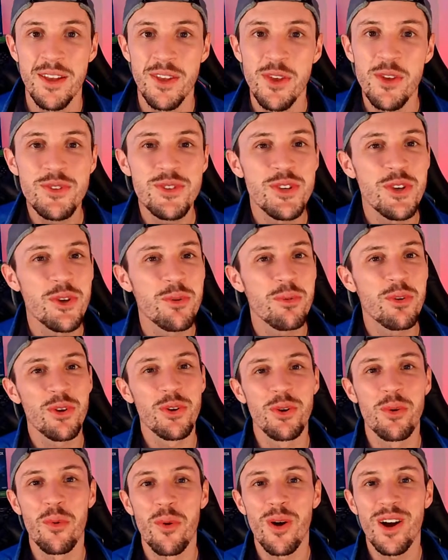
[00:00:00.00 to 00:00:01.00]
YouTube
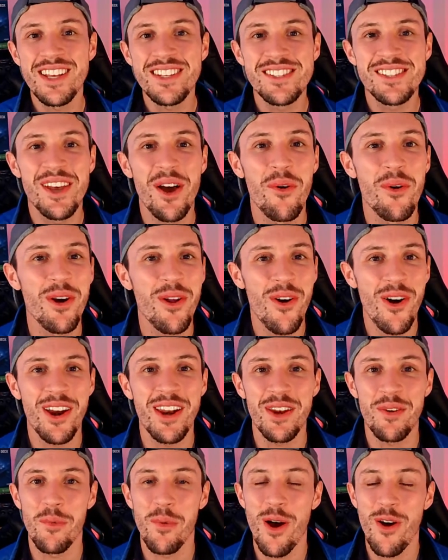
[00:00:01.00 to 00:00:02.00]
crew, what is going
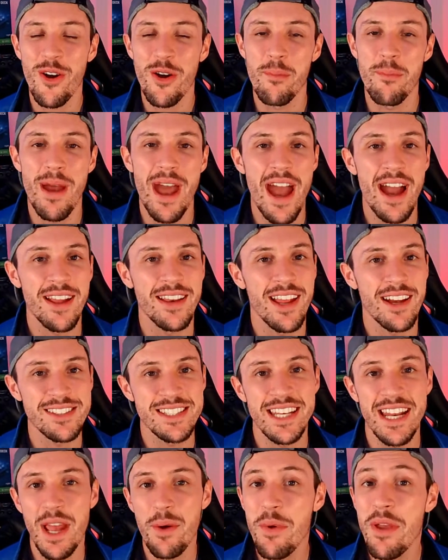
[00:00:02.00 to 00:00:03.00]
on, and welcome back. Now
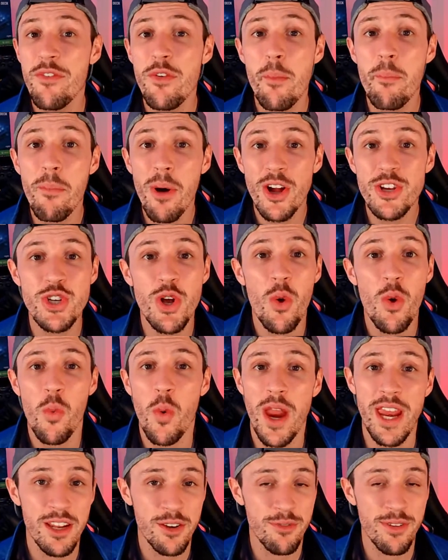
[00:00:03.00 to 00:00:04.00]
today we have a much
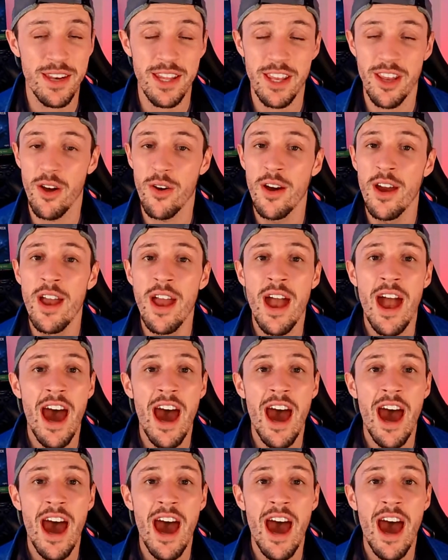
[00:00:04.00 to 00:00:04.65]
awaited video.